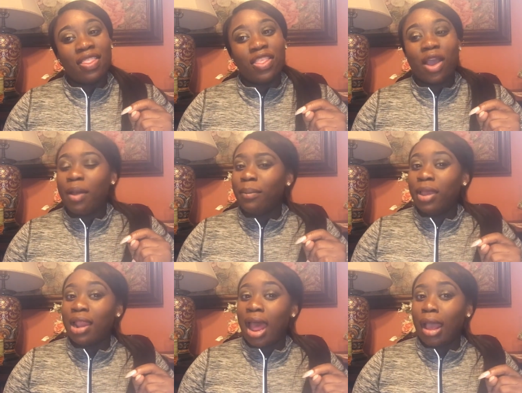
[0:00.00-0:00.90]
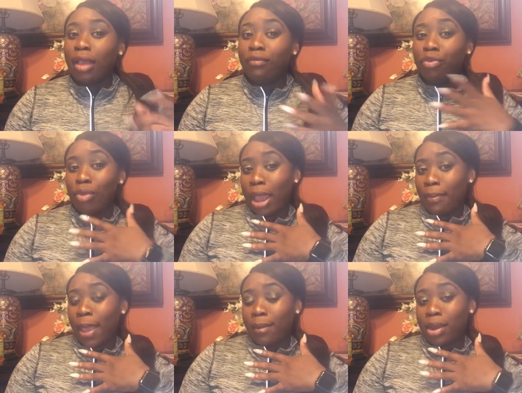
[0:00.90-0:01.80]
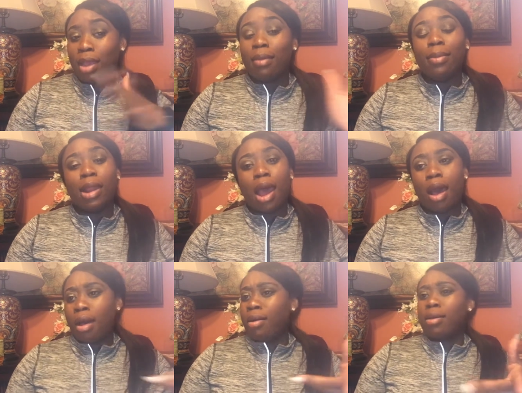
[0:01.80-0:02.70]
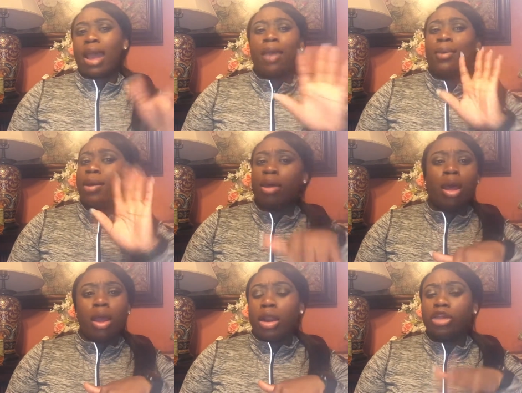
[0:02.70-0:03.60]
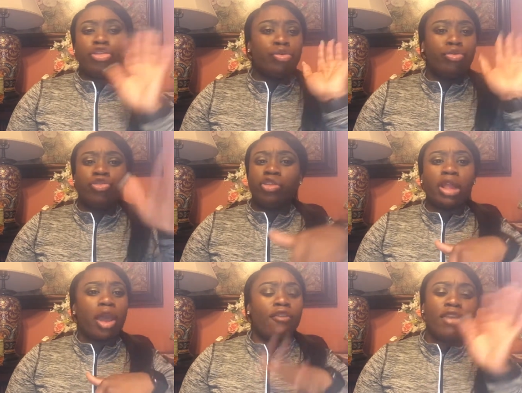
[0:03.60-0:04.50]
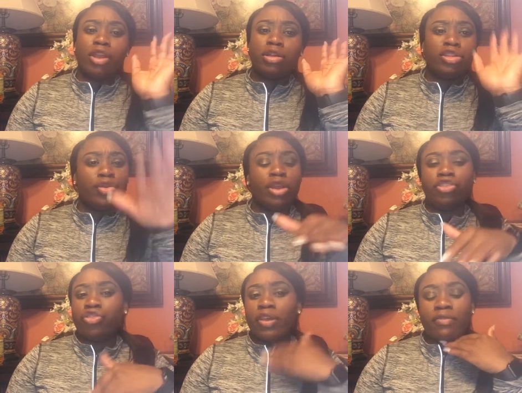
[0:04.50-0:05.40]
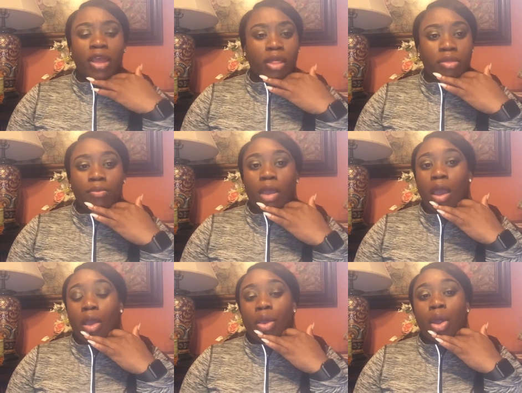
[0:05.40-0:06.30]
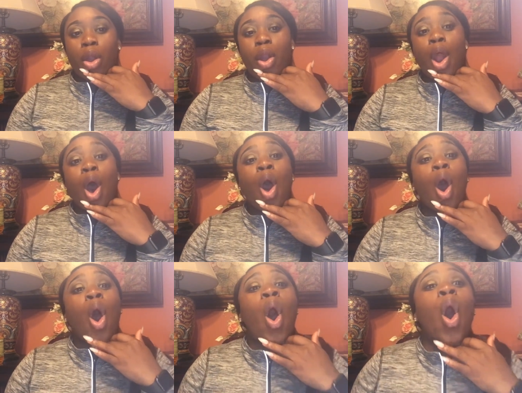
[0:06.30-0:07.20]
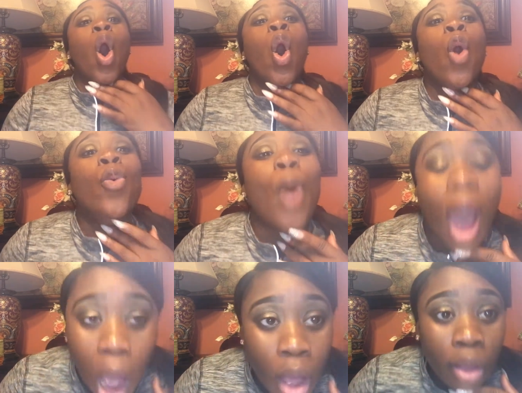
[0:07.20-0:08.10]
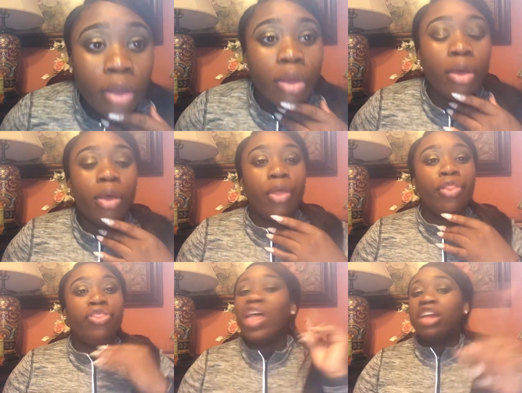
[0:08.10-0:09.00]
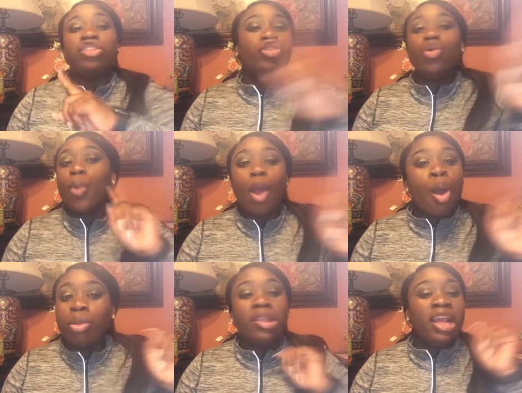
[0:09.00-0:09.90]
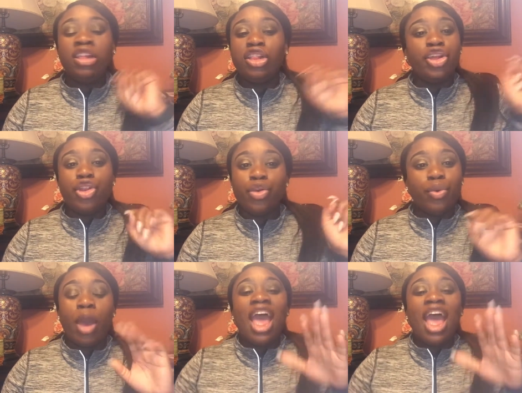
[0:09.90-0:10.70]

they're gonna be like, if you that baby, they're gonna be like, oh, okay, well, that's cool. Just stay over here until you get yourself together. No, that's the wrong thing to do.